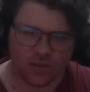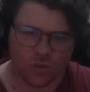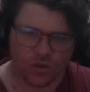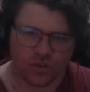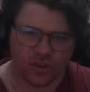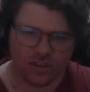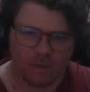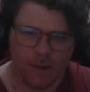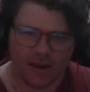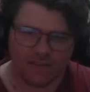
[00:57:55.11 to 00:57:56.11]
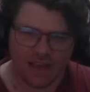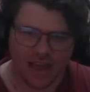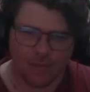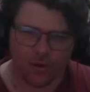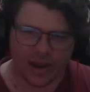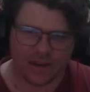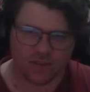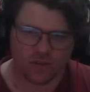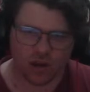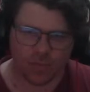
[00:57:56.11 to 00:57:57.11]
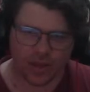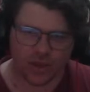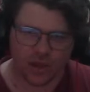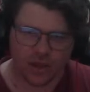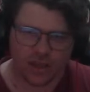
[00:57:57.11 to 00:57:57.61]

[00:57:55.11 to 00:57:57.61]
Dawson somehow gets the handball out of the stoppage.